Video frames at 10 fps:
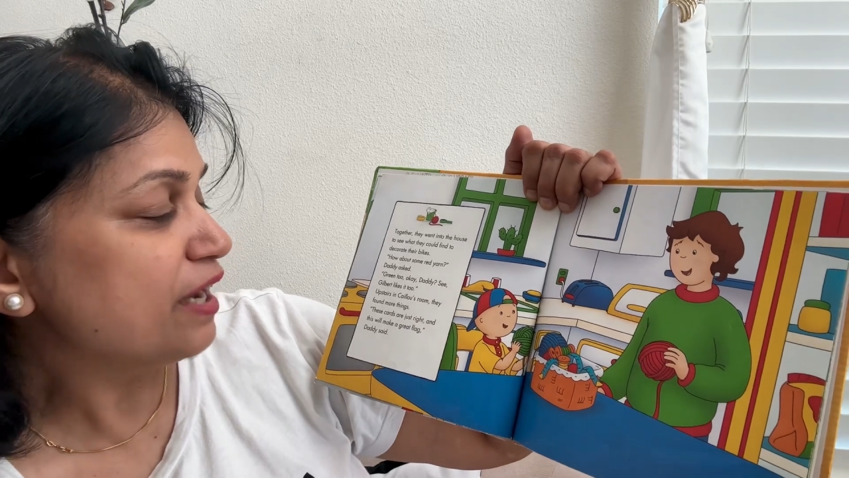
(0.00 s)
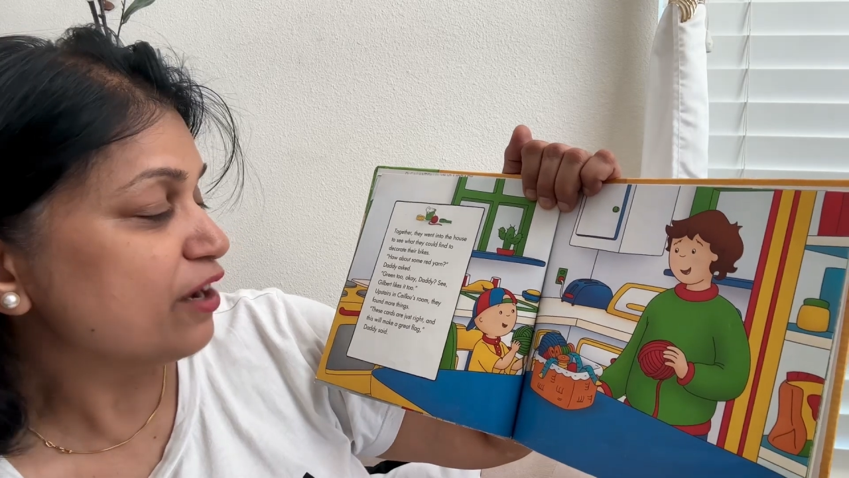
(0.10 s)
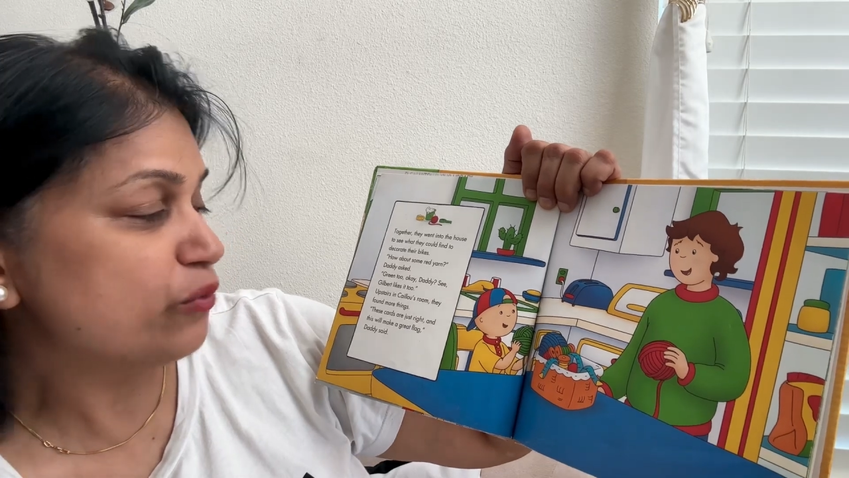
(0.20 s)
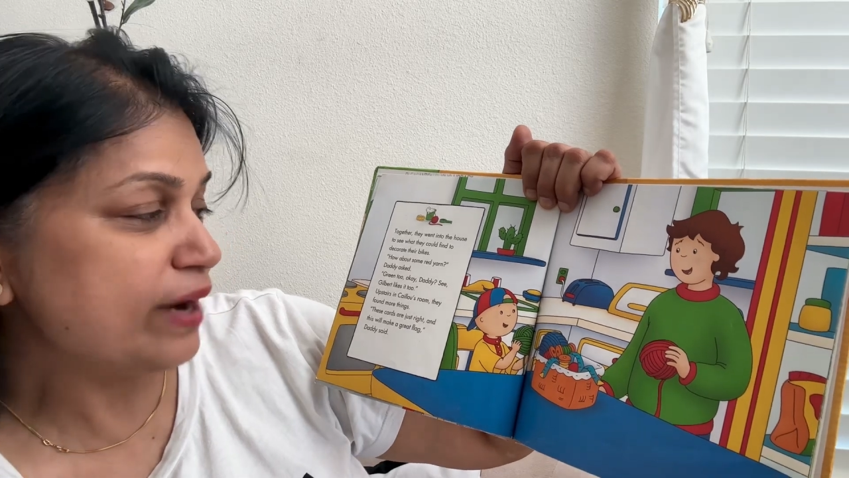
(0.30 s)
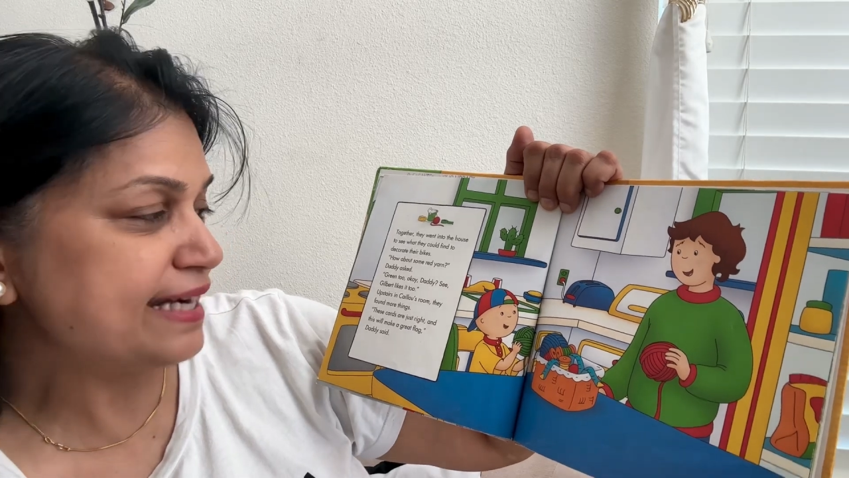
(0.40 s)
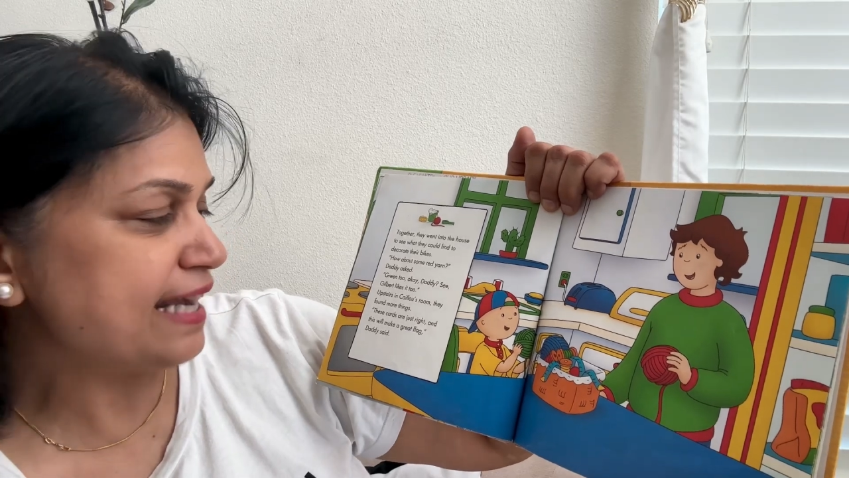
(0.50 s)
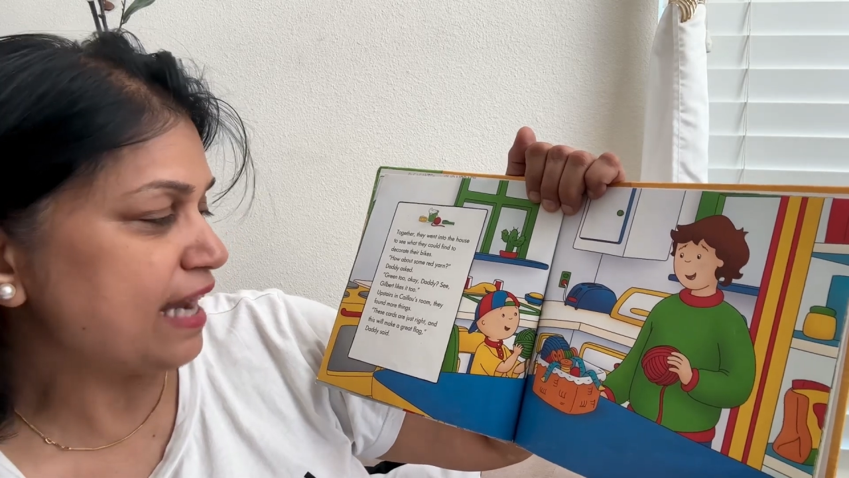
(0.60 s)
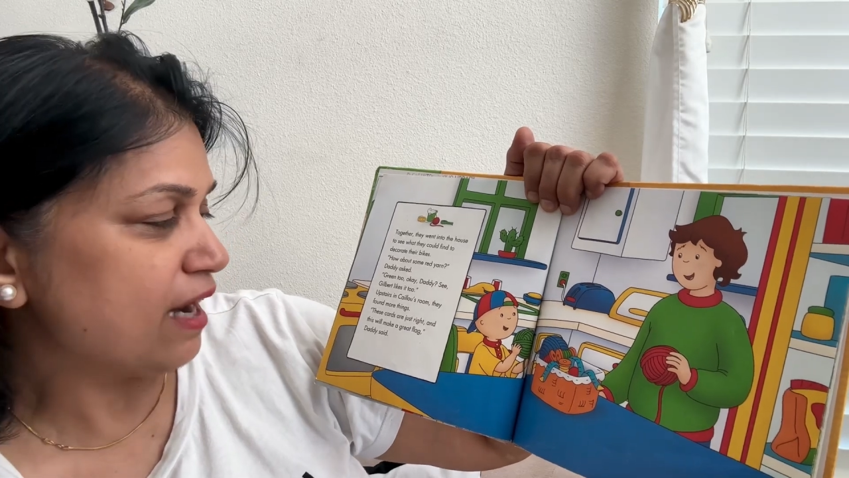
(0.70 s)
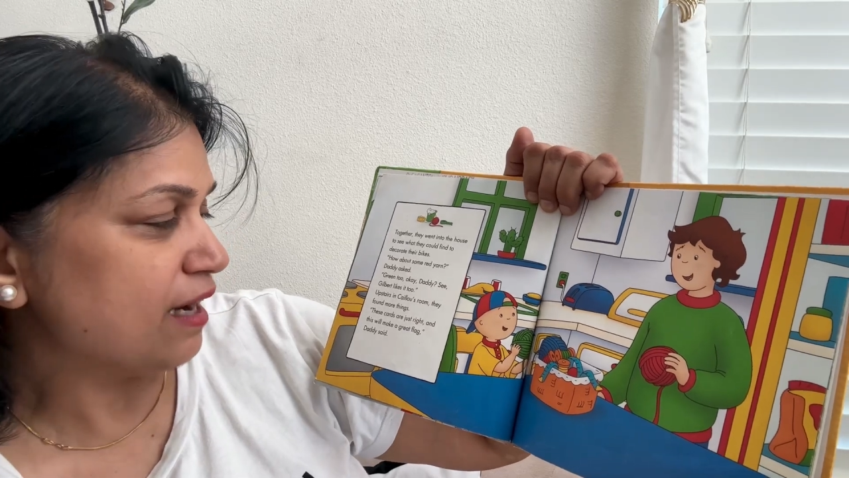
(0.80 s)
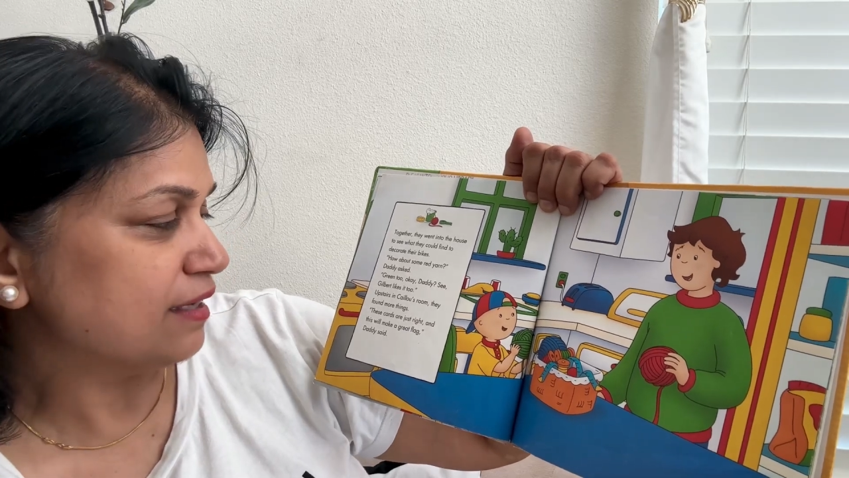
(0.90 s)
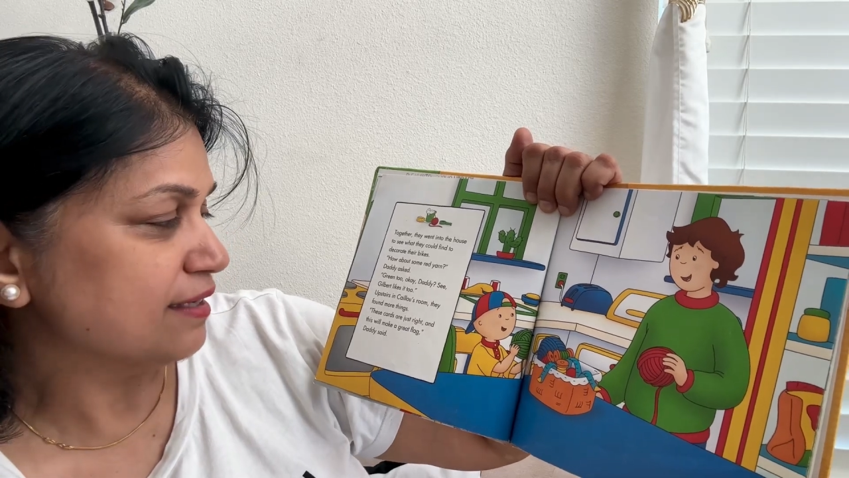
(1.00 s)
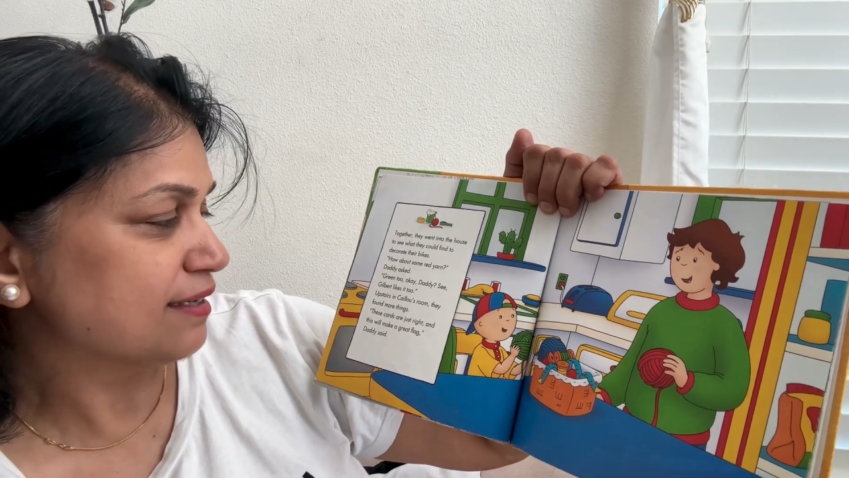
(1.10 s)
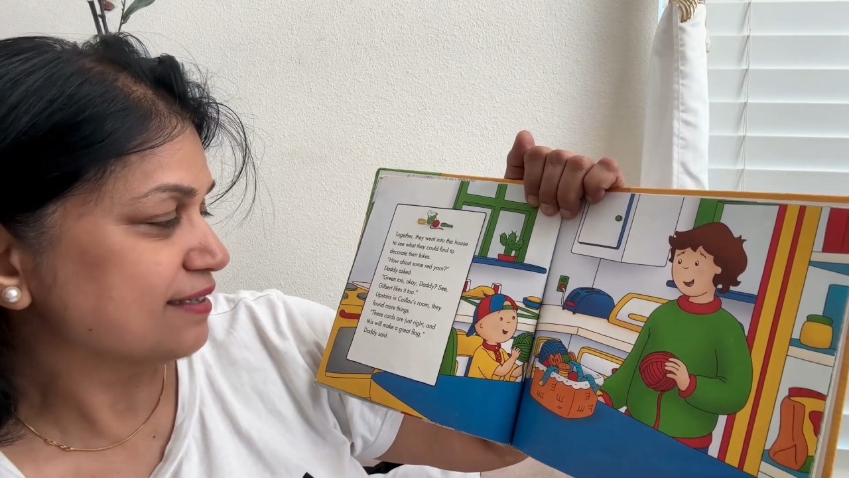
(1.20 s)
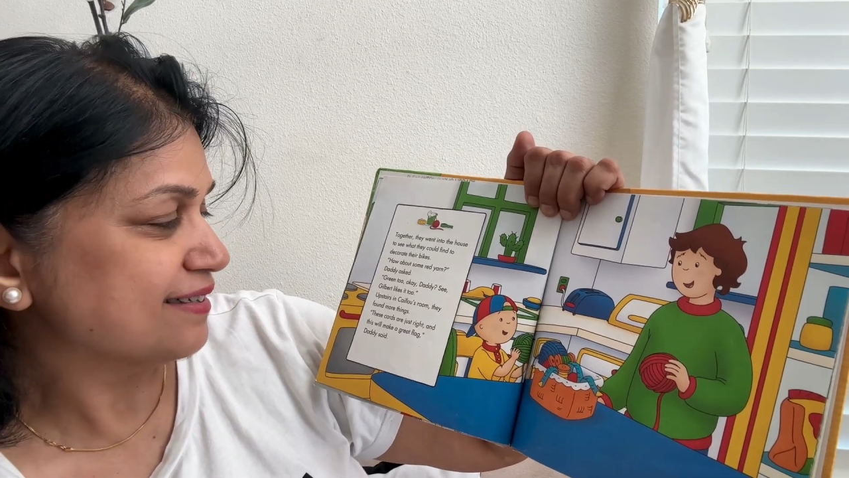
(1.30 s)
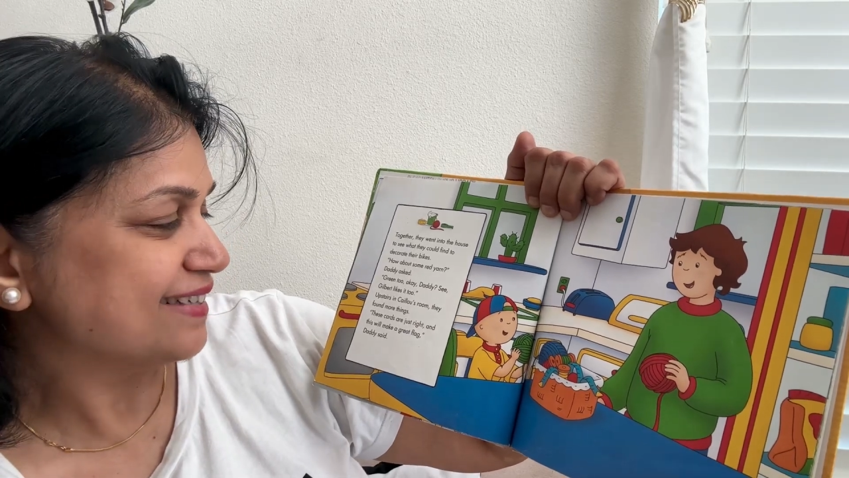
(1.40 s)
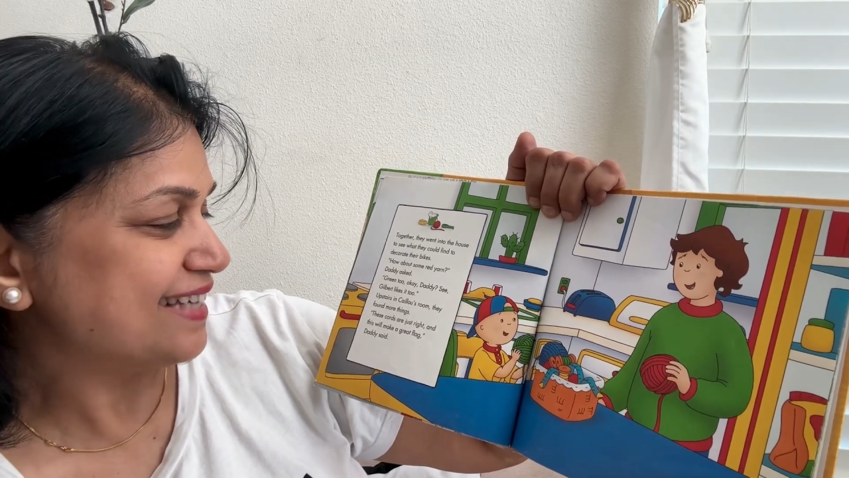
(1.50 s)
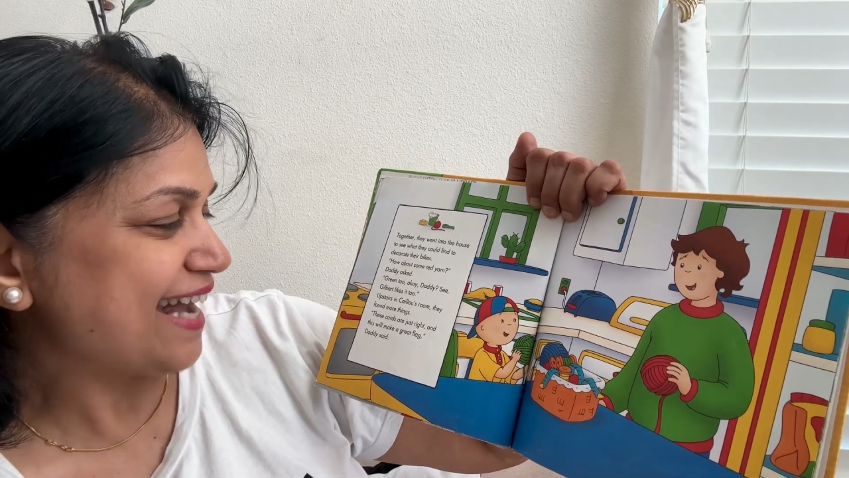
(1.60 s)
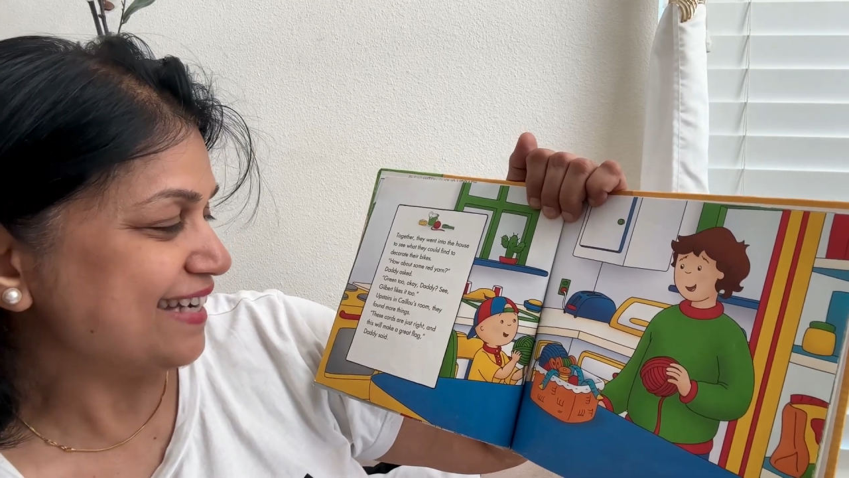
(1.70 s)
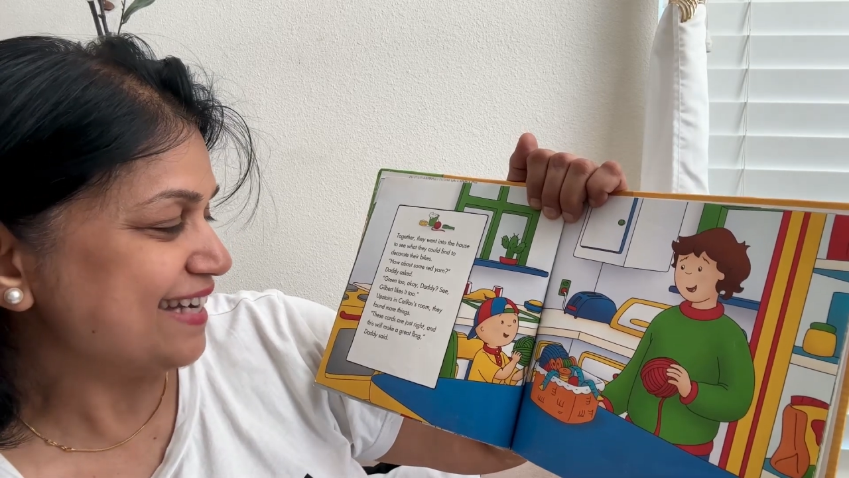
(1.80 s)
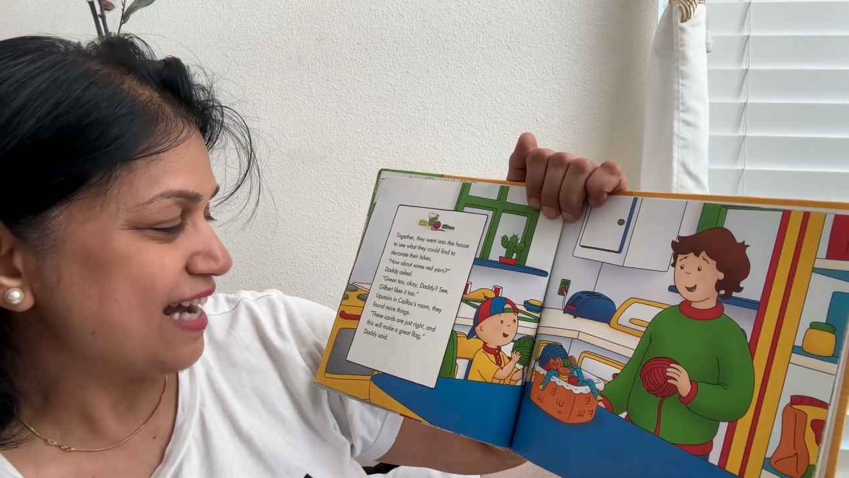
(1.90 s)
red yarn?
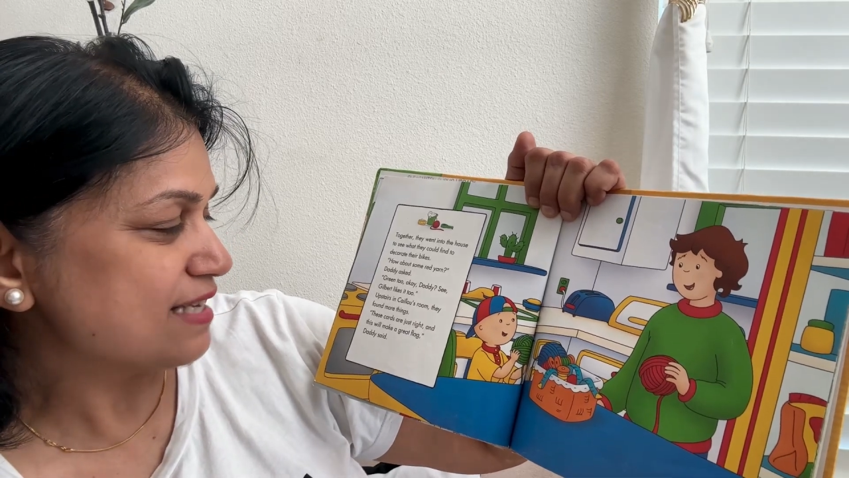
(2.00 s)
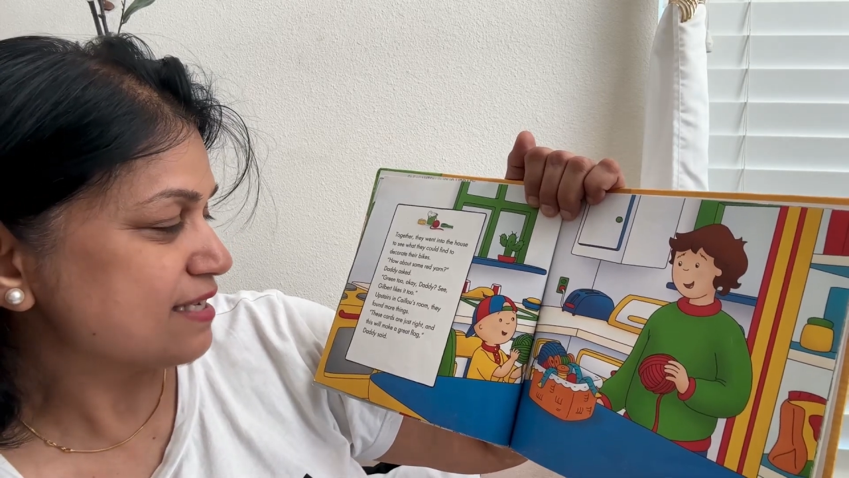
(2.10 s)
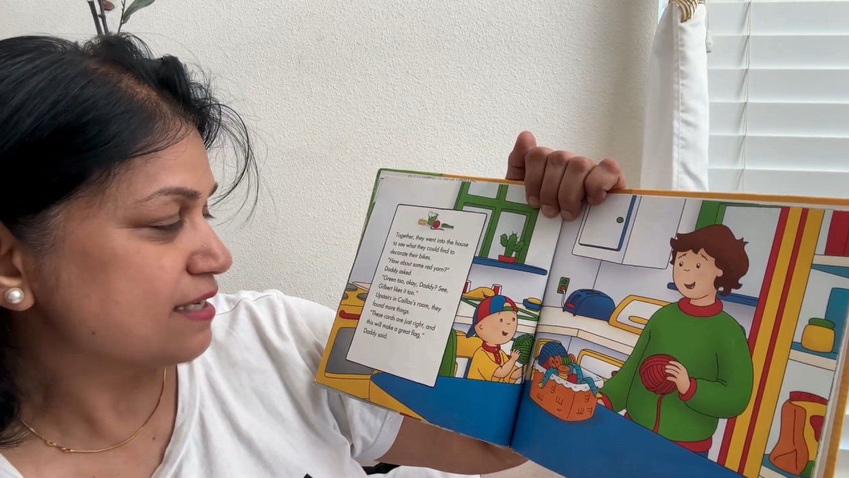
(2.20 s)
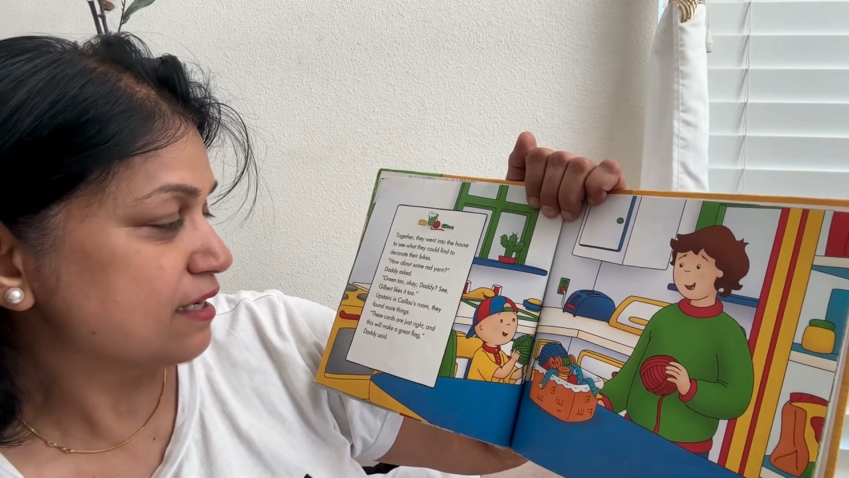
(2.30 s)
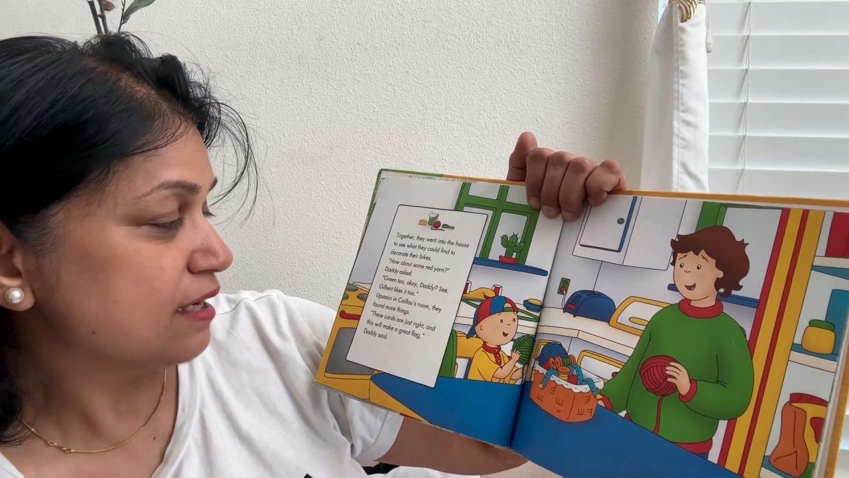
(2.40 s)
Daddy asked.